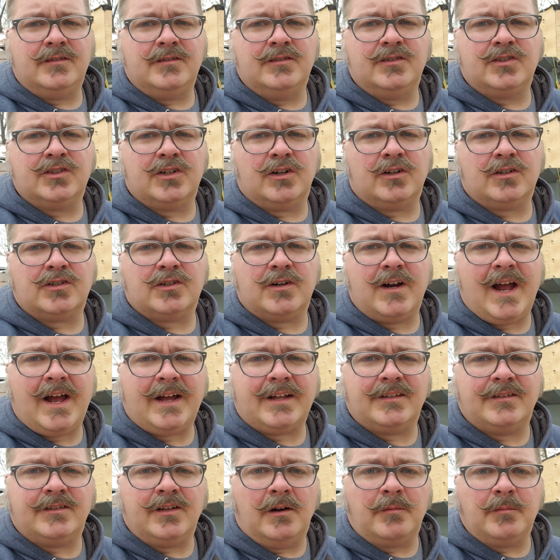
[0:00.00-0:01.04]

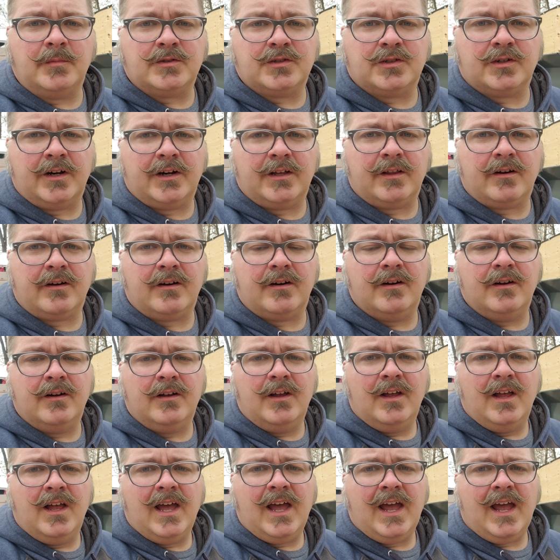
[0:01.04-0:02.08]
SureTrack dump trailer.
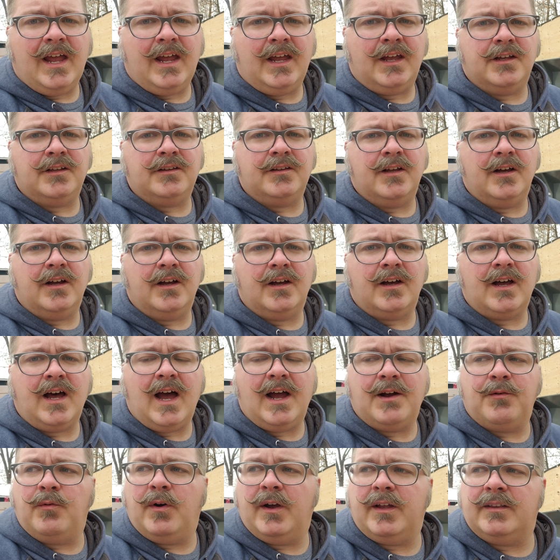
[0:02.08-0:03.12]
And
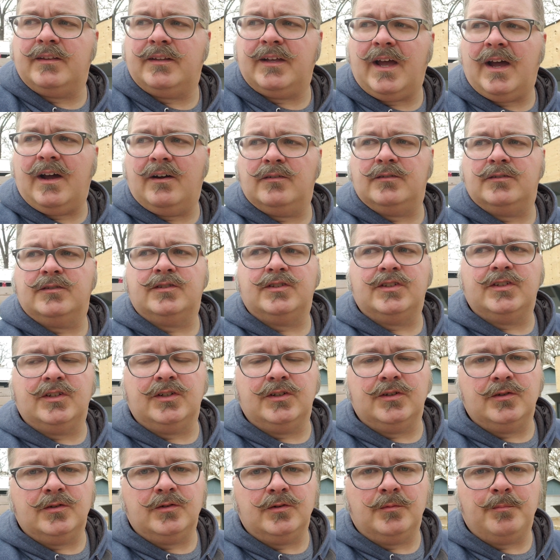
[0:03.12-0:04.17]
I went down
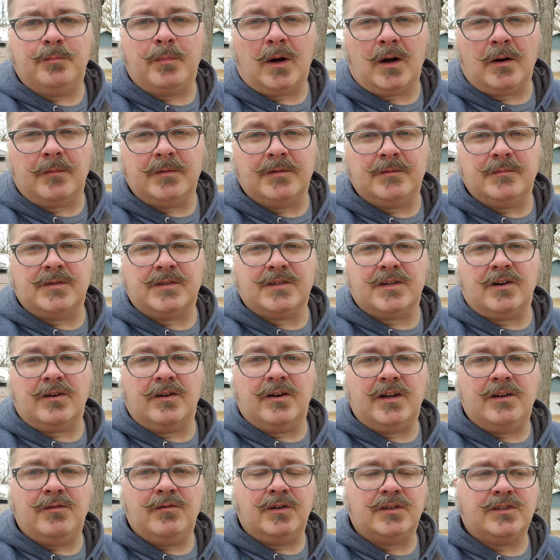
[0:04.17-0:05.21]
to Bourbon,
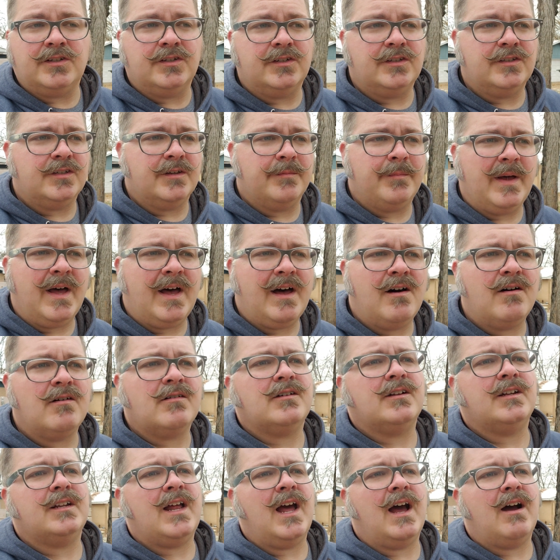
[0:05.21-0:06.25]
Missouri, which is
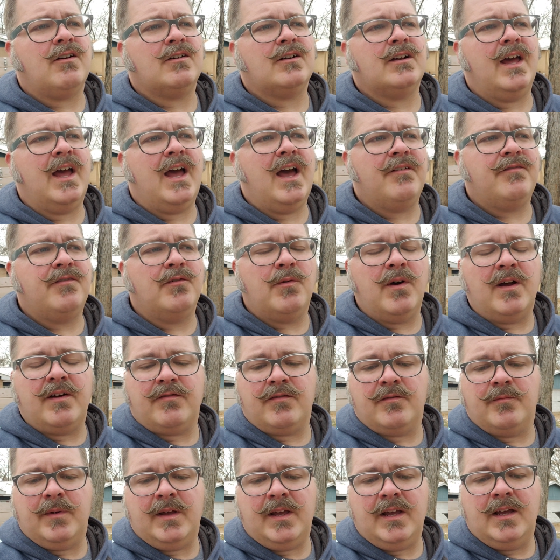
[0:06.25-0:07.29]
about an hour and a half away
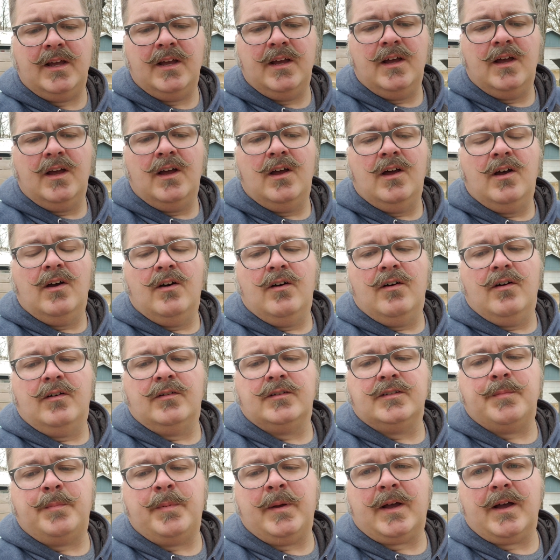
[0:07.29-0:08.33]
from me,
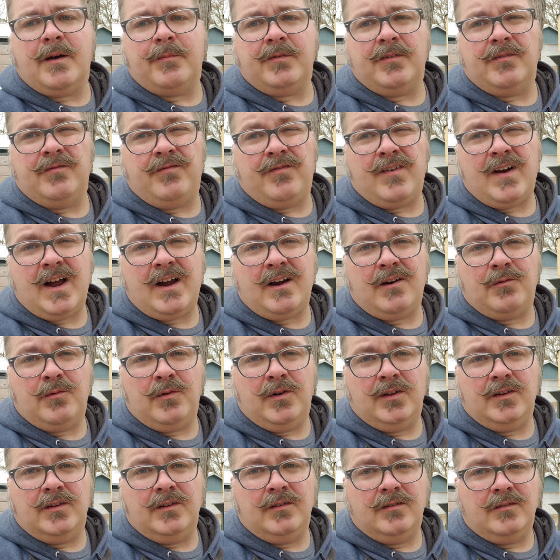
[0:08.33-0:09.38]
to pick up some
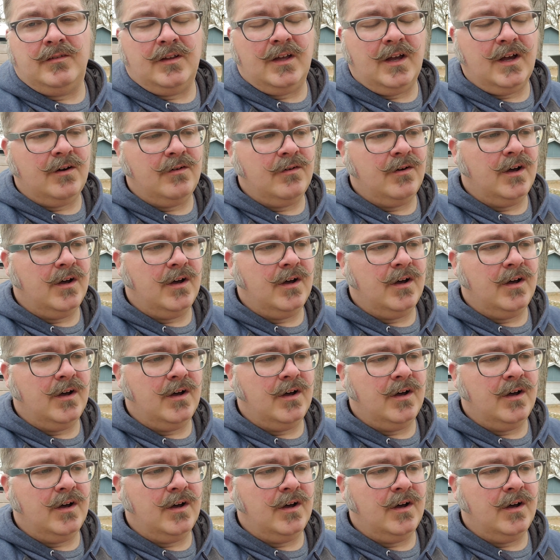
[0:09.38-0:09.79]
firewood. Now,